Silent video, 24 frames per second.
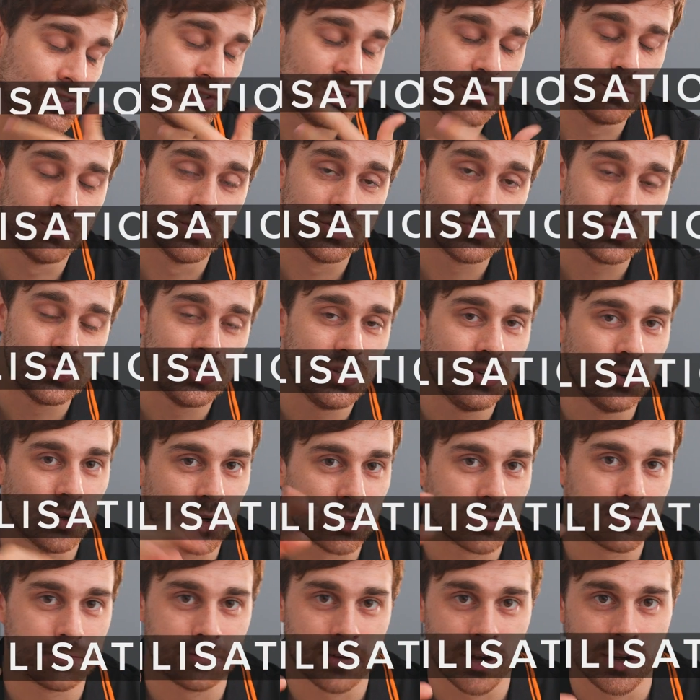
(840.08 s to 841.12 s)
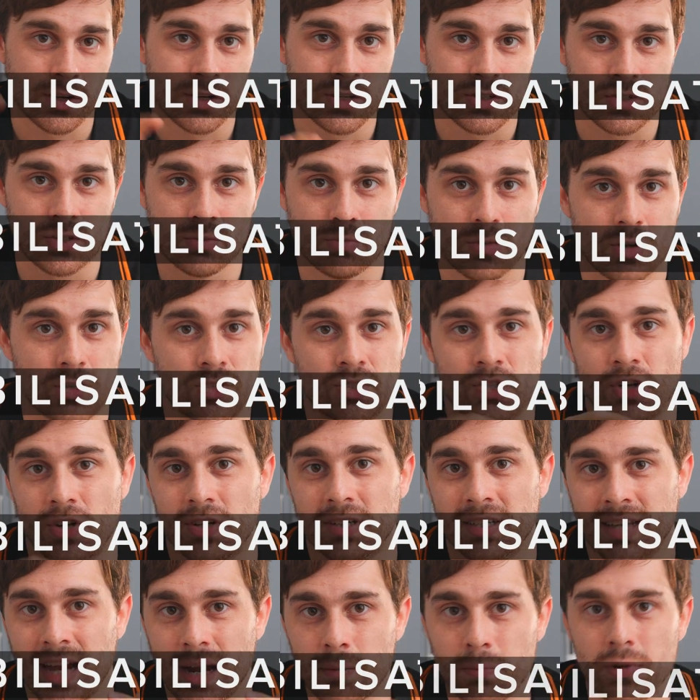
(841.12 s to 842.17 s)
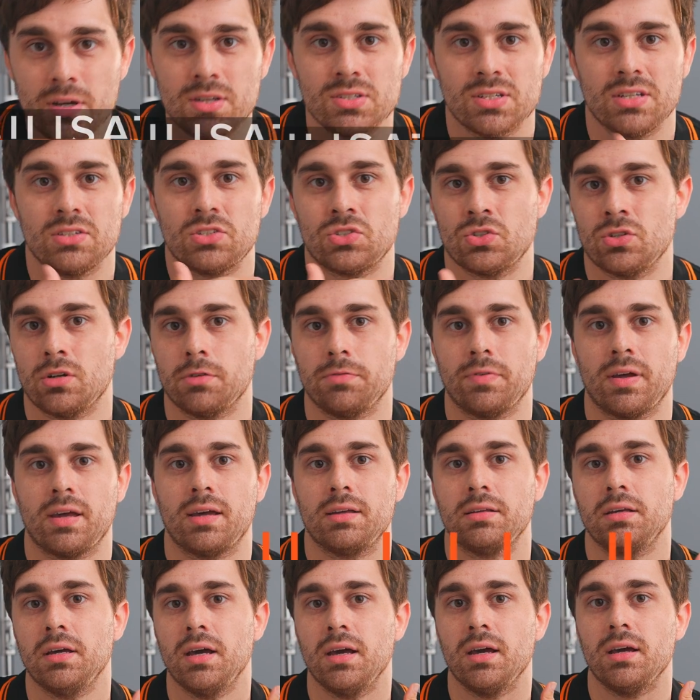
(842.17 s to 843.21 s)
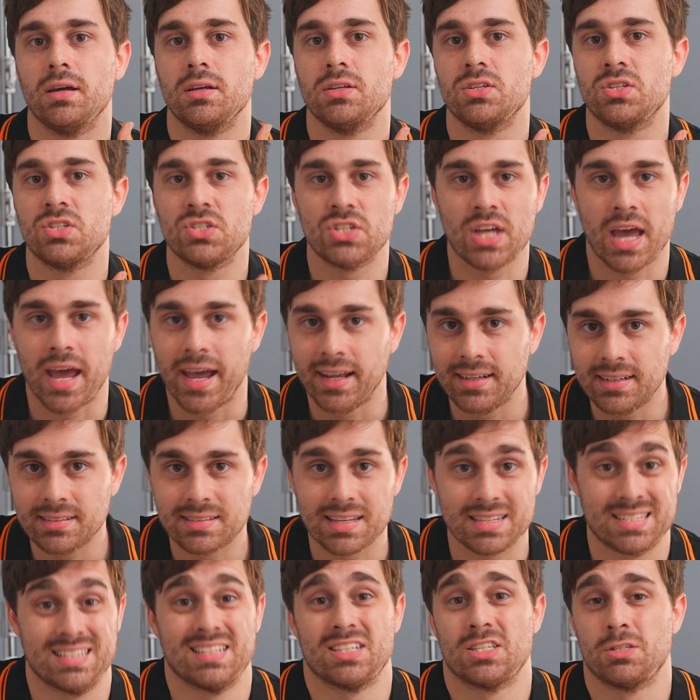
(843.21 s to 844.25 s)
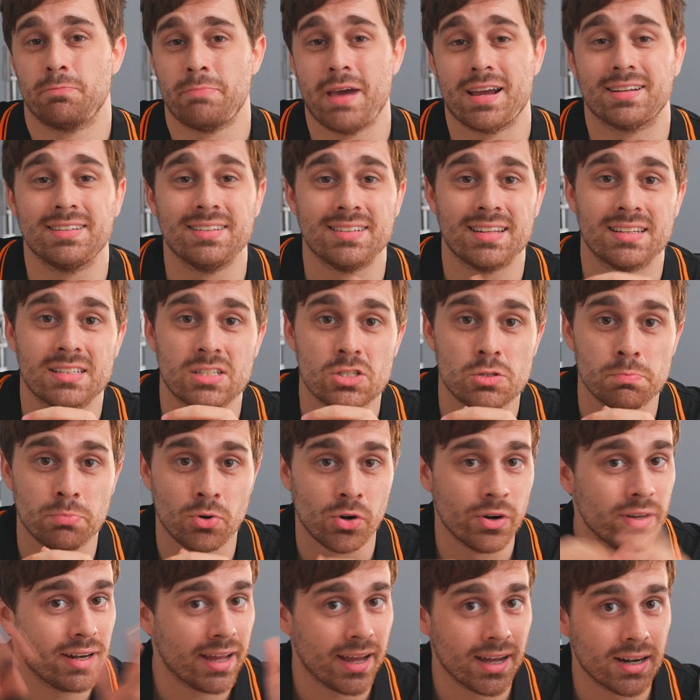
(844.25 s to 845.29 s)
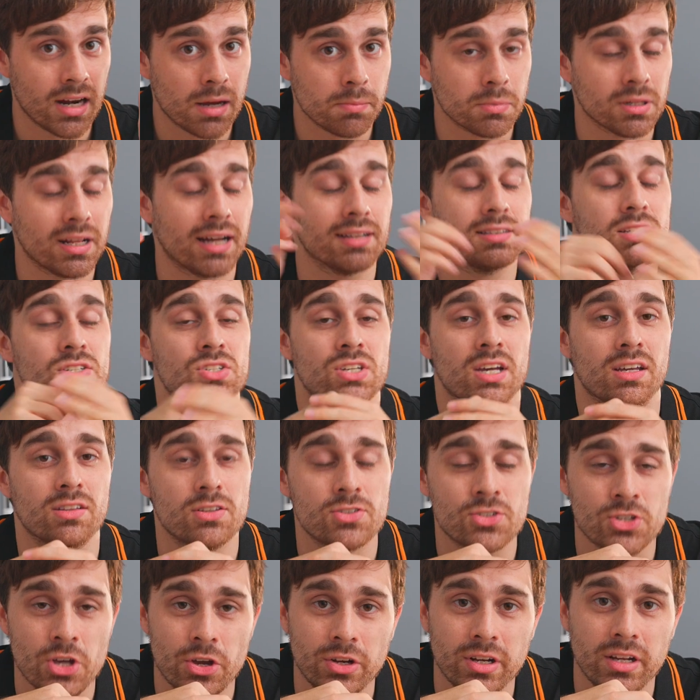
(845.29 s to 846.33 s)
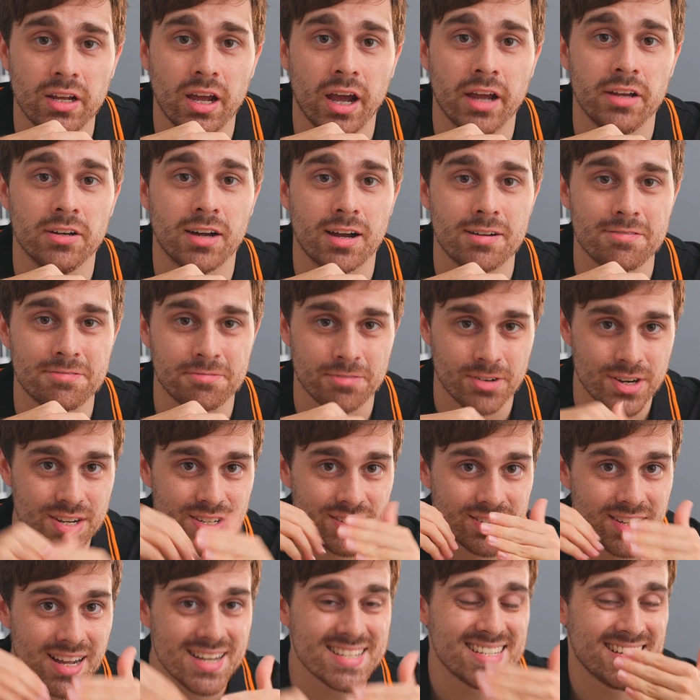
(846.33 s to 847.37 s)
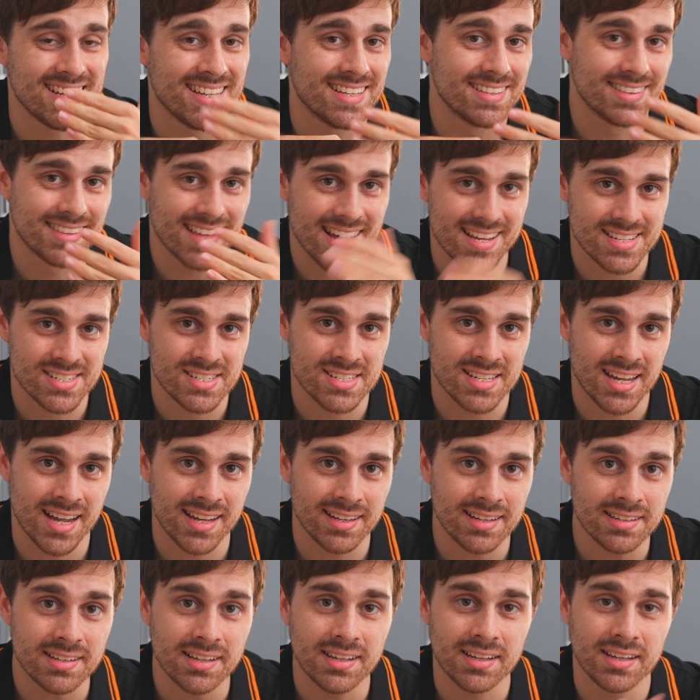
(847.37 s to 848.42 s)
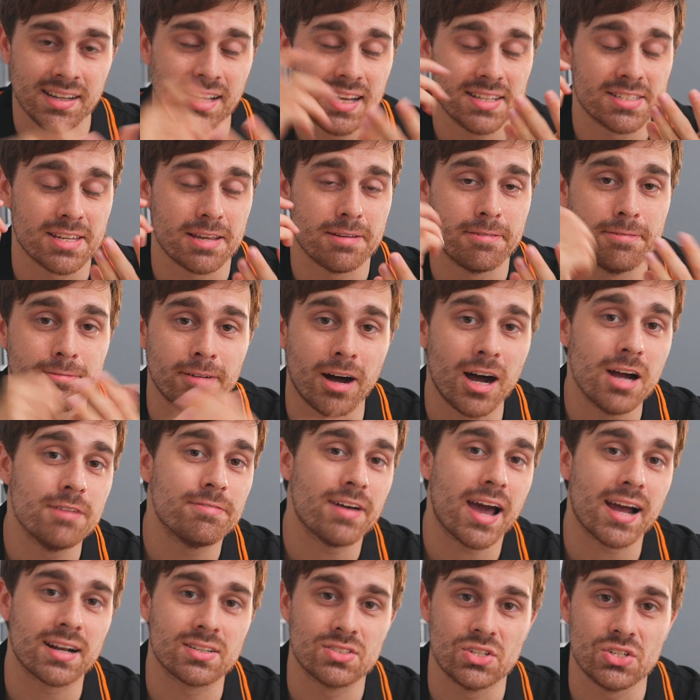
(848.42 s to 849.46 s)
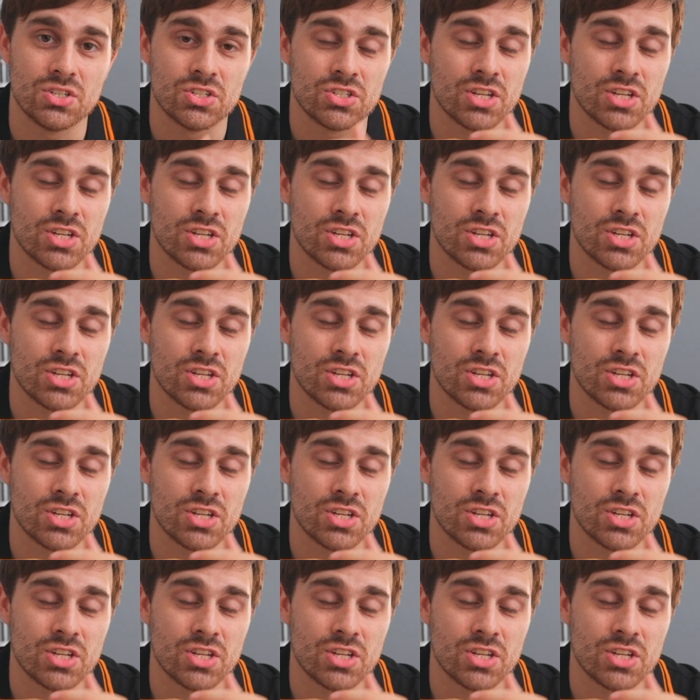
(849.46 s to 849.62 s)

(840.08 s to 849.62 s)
similar to the autofocus on most Sony cameras. It's sort of a standard that's expected at this point, and I'm glad to say the Sony A9III does hit that standard. It's a 5-axis